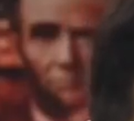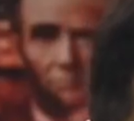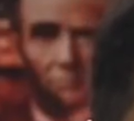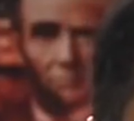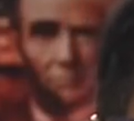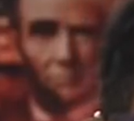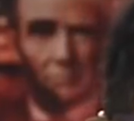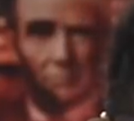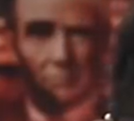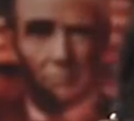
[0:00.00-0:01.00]

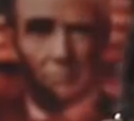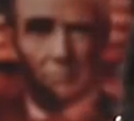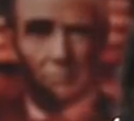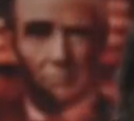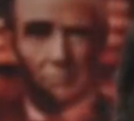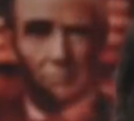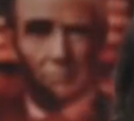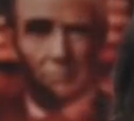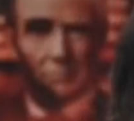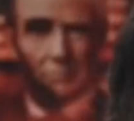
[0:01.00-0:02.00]

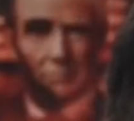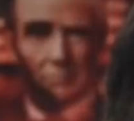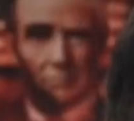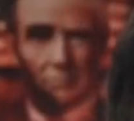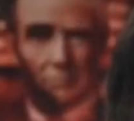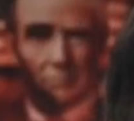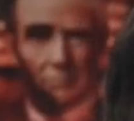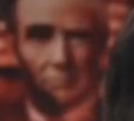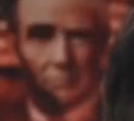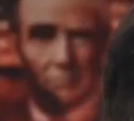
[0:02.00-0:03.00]

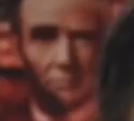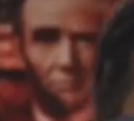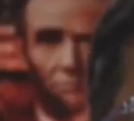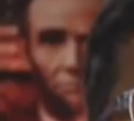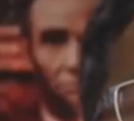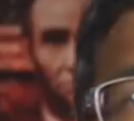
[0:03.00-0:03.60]
(silent)